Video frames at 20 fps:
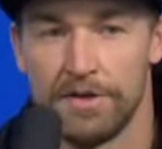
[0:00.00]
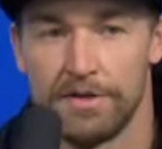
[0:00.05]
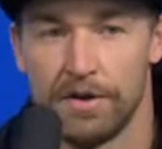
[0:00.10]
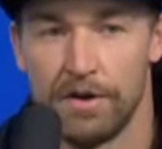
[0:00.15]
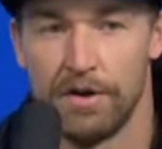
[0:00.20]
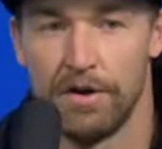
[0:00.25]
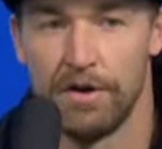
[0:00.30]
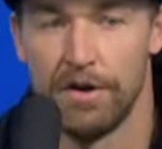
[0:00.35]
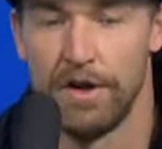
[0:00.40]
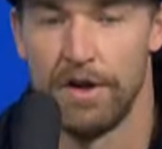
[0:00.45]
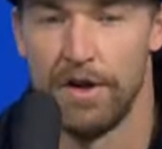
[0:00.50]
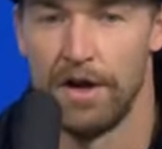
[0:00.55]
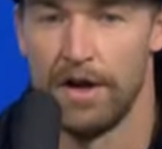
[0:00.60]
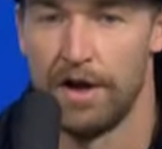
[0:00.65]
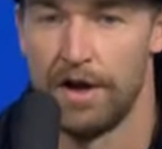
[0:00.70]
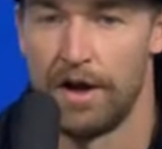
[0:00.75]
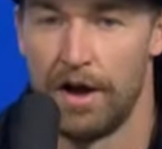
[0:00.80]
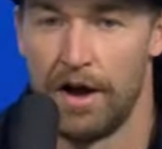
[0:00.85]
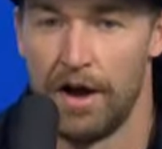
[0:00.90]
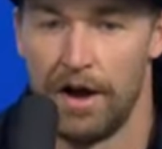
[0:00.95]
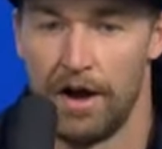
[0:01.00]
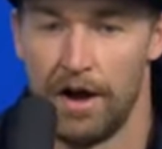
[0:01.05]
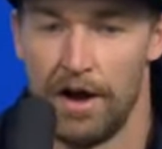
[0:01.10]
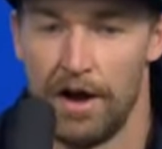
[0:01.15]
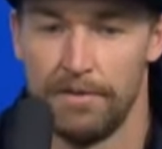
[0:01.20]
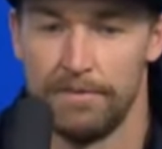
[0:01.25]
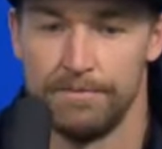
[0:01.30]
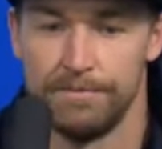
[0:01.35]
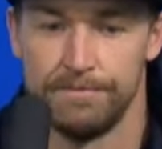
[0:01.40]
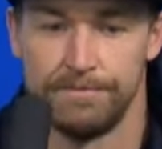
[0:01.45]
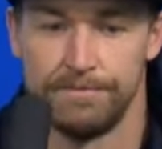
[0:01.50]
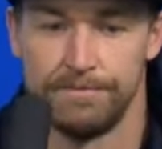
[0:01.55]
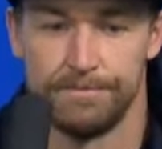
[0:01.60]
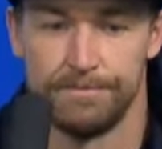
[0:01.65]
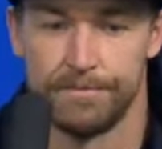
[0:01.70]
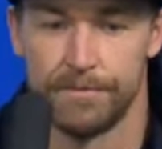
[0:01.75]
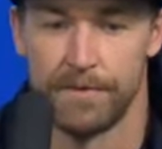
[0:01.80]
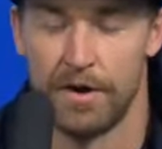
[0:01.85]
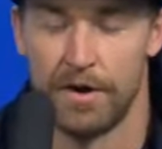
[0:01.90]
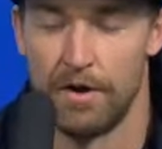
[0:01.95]
So
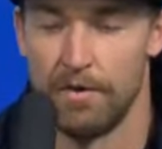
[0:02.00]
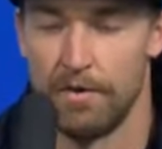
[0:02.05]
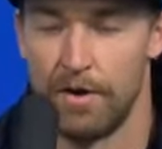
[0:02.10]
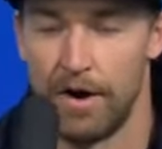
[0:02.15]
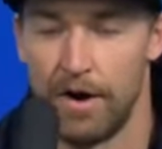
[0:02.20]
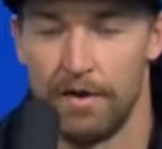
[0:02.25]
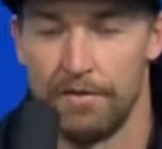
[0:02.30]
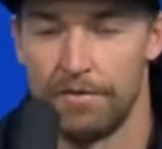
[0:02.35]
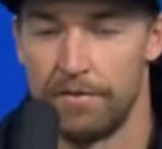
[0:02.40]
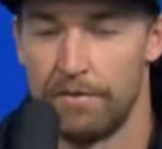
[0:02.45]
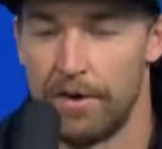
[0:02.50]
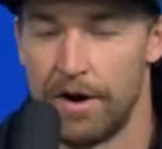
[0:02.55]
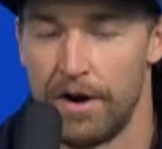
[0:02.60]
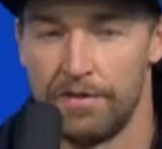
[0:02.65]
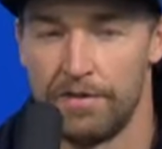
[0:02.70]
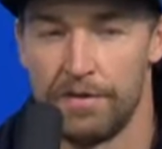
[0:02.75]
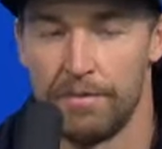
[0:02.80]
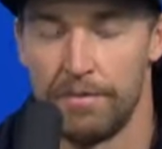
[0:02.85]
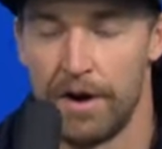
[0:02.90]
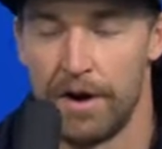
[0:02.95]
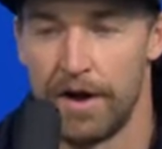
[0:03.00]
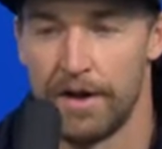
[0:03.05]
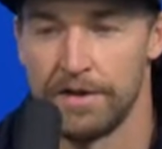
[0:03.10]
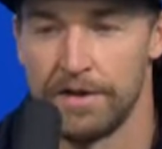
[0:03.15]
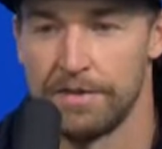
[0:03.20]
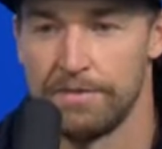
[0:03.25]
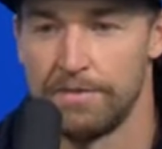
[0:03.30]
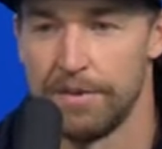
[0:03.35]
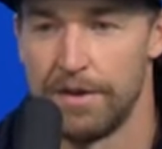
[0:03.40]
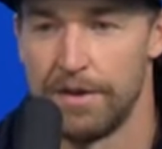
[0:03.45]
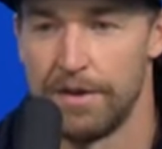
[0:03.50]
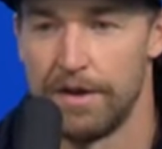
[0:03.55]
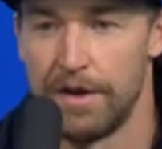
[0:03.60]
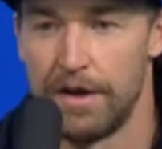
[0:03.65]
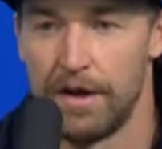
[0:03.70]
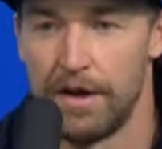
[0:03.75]
you know, right off the bat, it's been